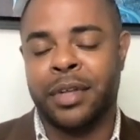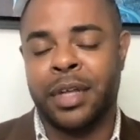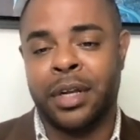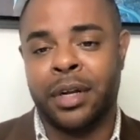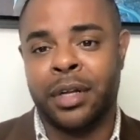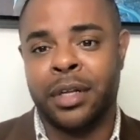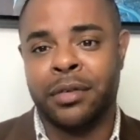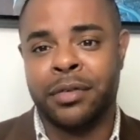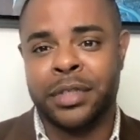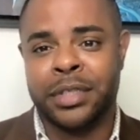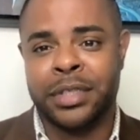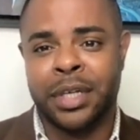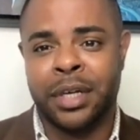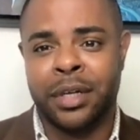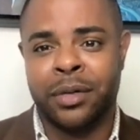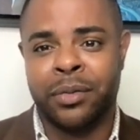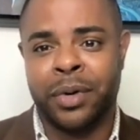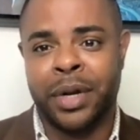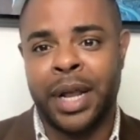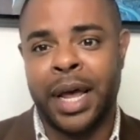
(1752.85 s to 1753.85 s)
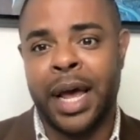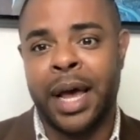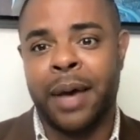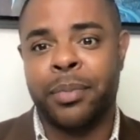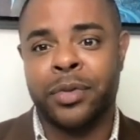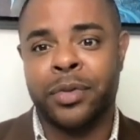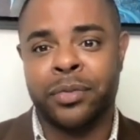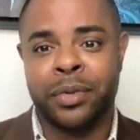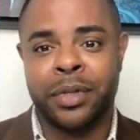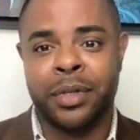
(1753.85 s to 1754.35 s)
then all of a sudden what
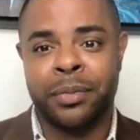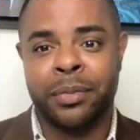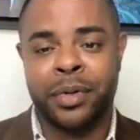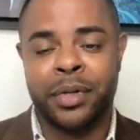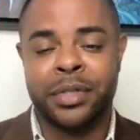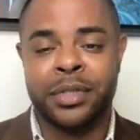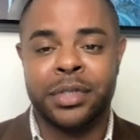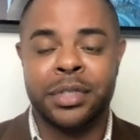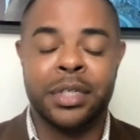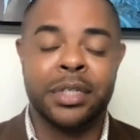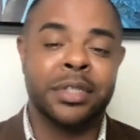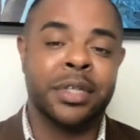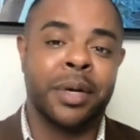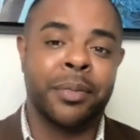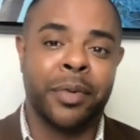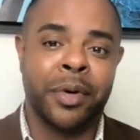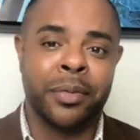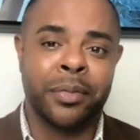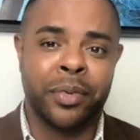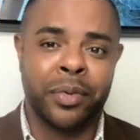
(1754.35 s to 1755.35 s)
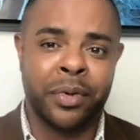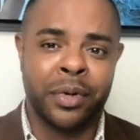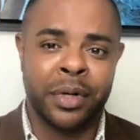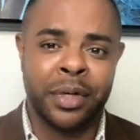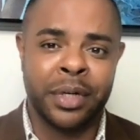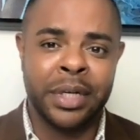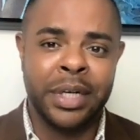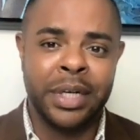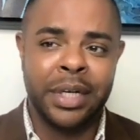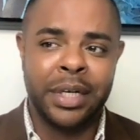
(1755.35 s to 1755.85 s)
happens when the person does come on
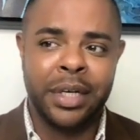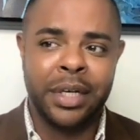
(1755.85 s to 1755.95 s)
board,